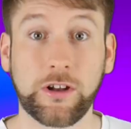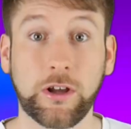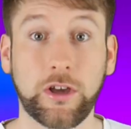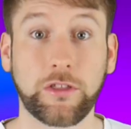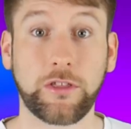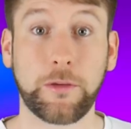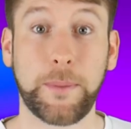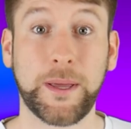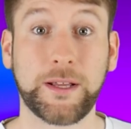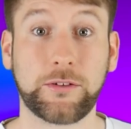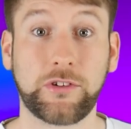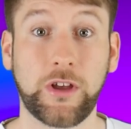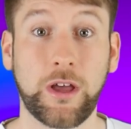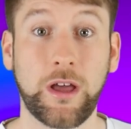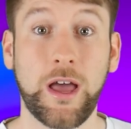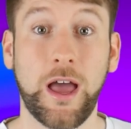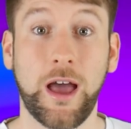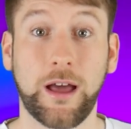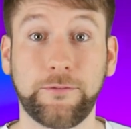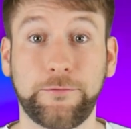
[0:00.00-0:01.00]
look at the picture
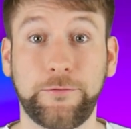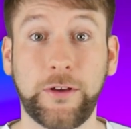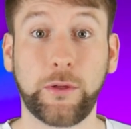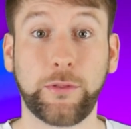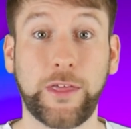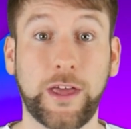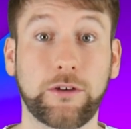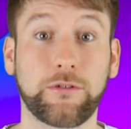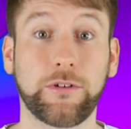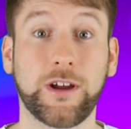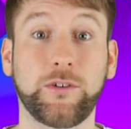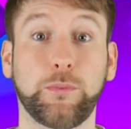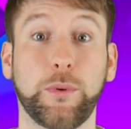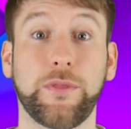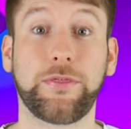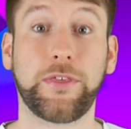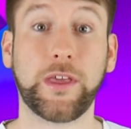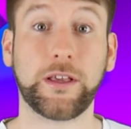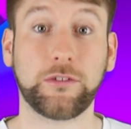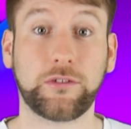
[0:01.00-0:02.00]
and fill their grid with
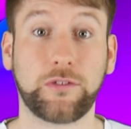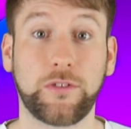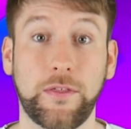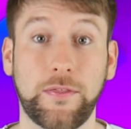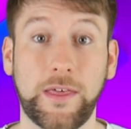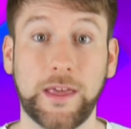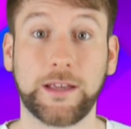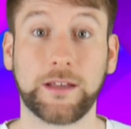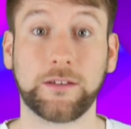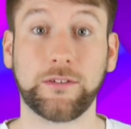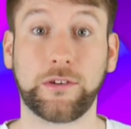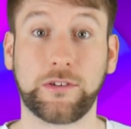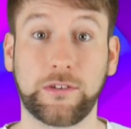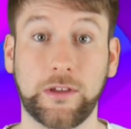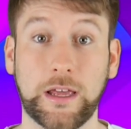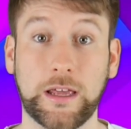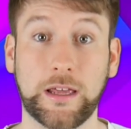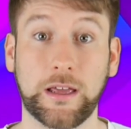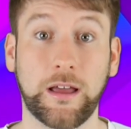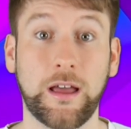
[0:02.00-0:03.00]
things that they can
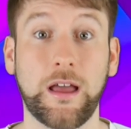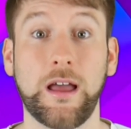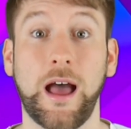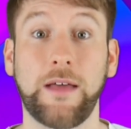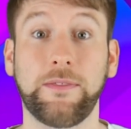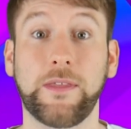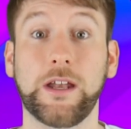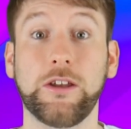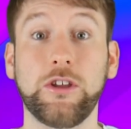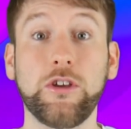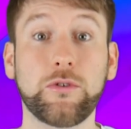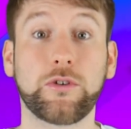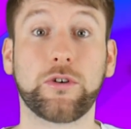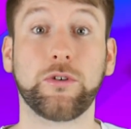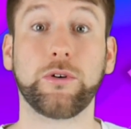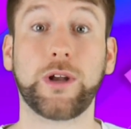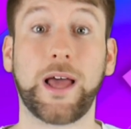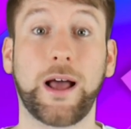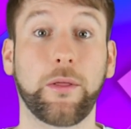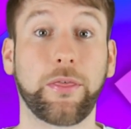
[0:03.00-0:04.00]
see, and then you
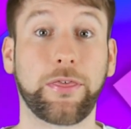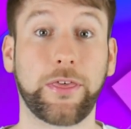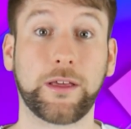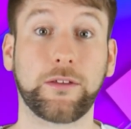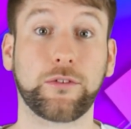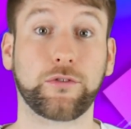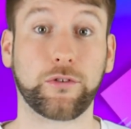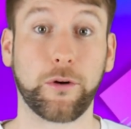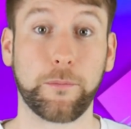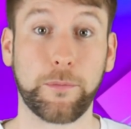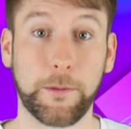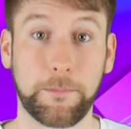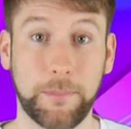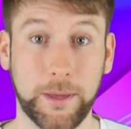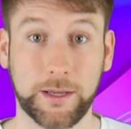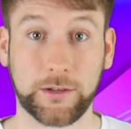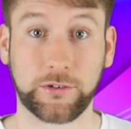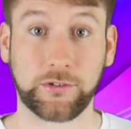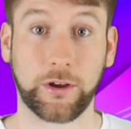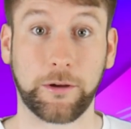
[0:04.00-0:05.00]
call out things from the
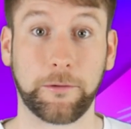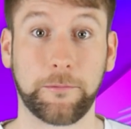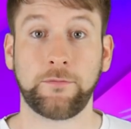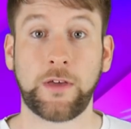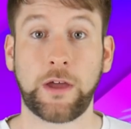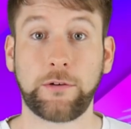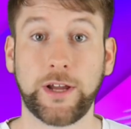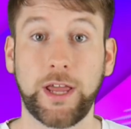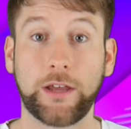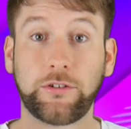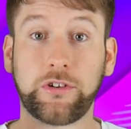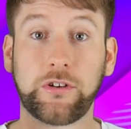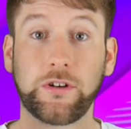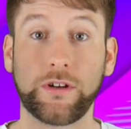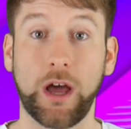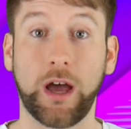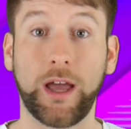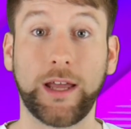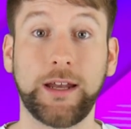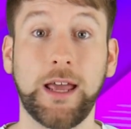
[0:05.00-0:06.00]
picture. Variation
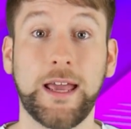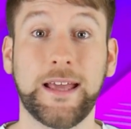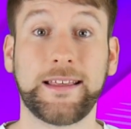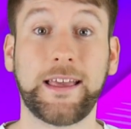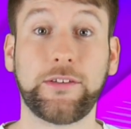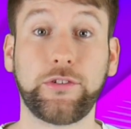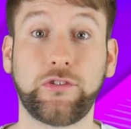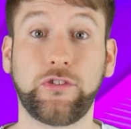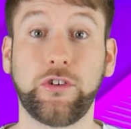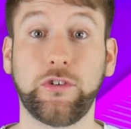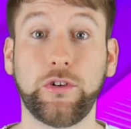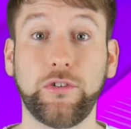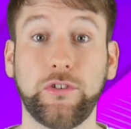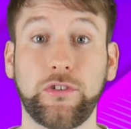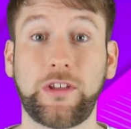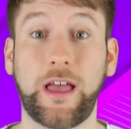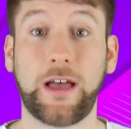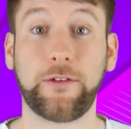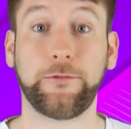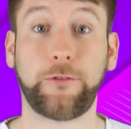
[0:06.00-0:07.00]
9. Get students
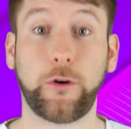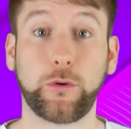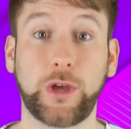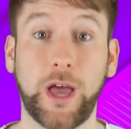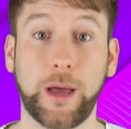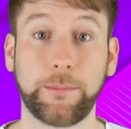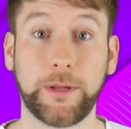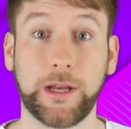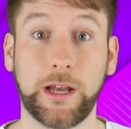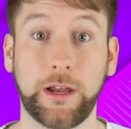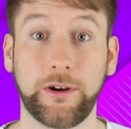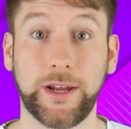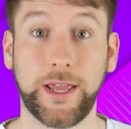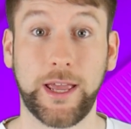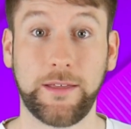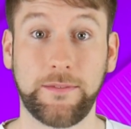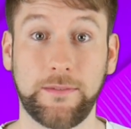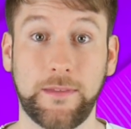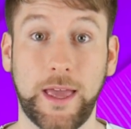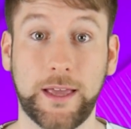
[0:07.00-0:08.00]
to have vocabulary
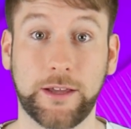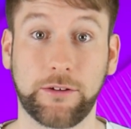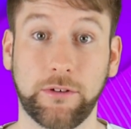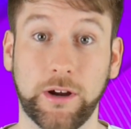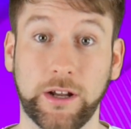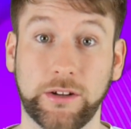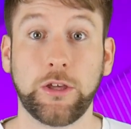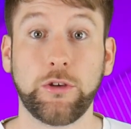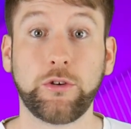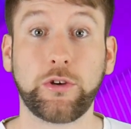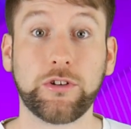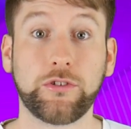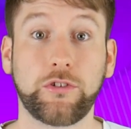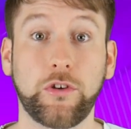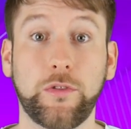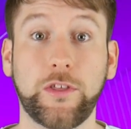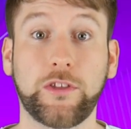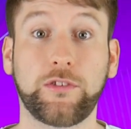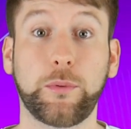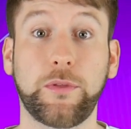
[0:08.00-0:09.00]
in their grid. You can do
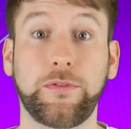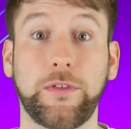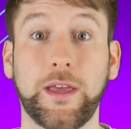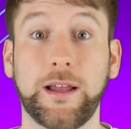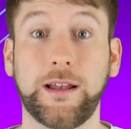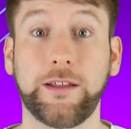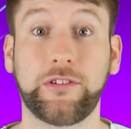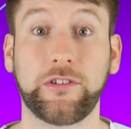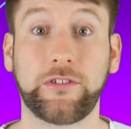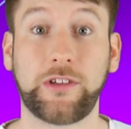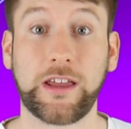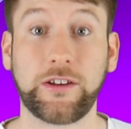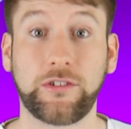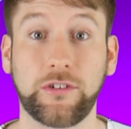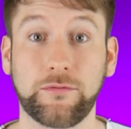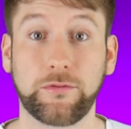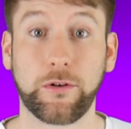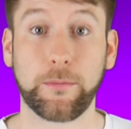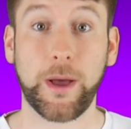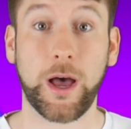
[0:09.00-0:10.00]
this with the elicitation
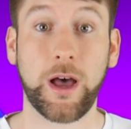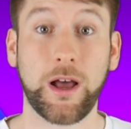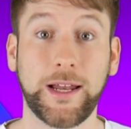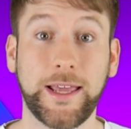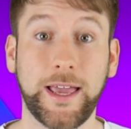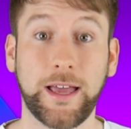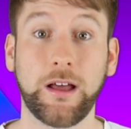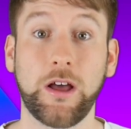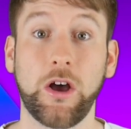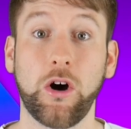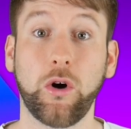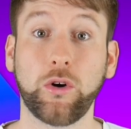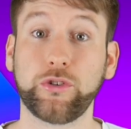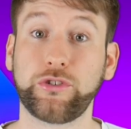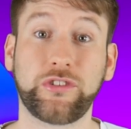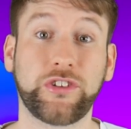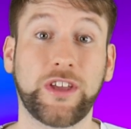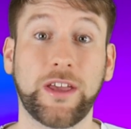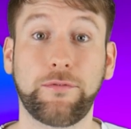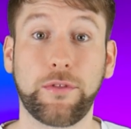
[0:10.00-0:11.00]
from earlier or
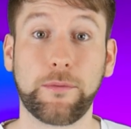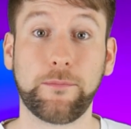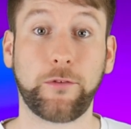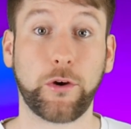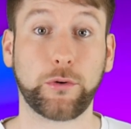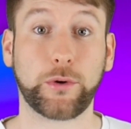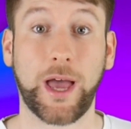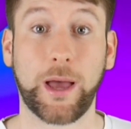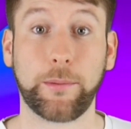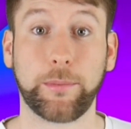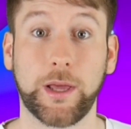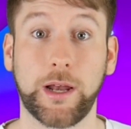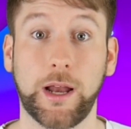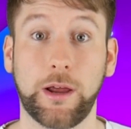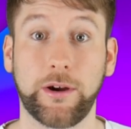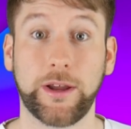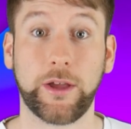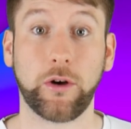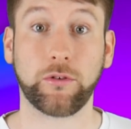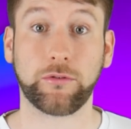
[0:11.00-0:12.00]
just give them
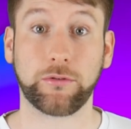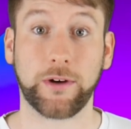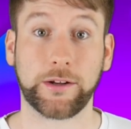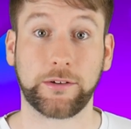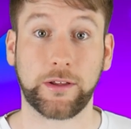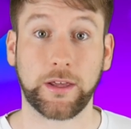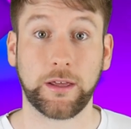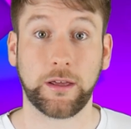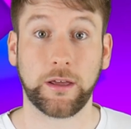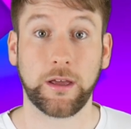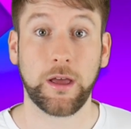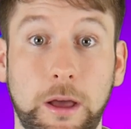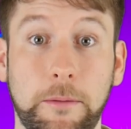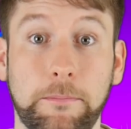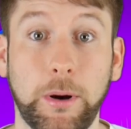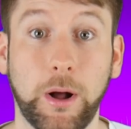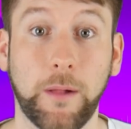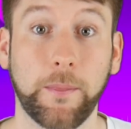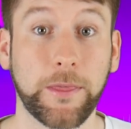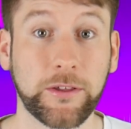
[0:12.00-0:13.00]
vocabulary already.
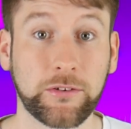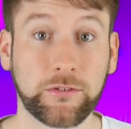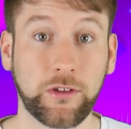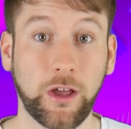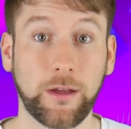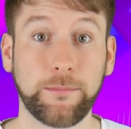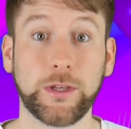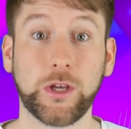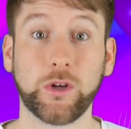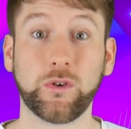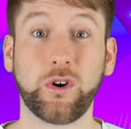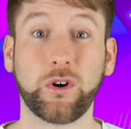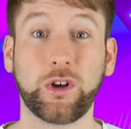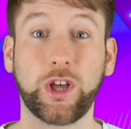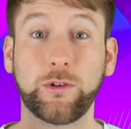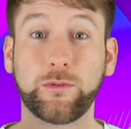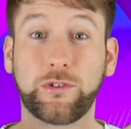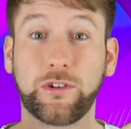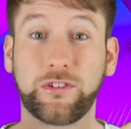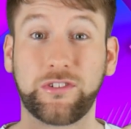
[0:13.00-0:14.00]
But this time you're not
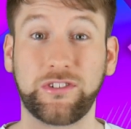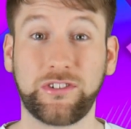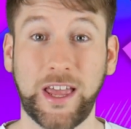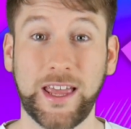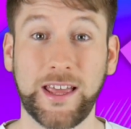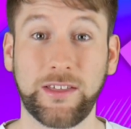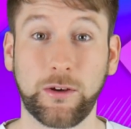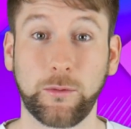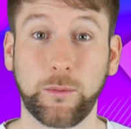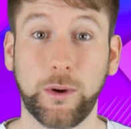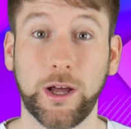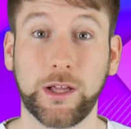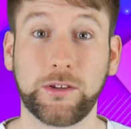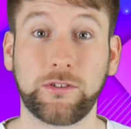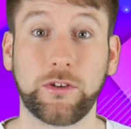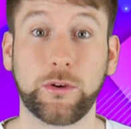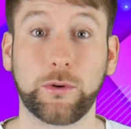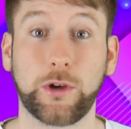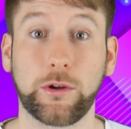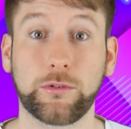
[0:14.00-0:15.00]
going to say the words,
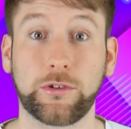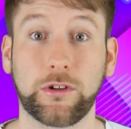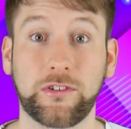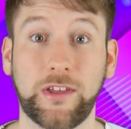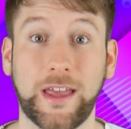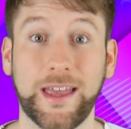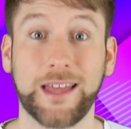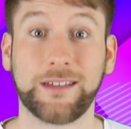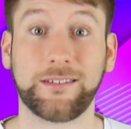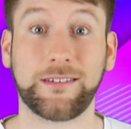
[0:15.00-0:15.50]
you're going to say a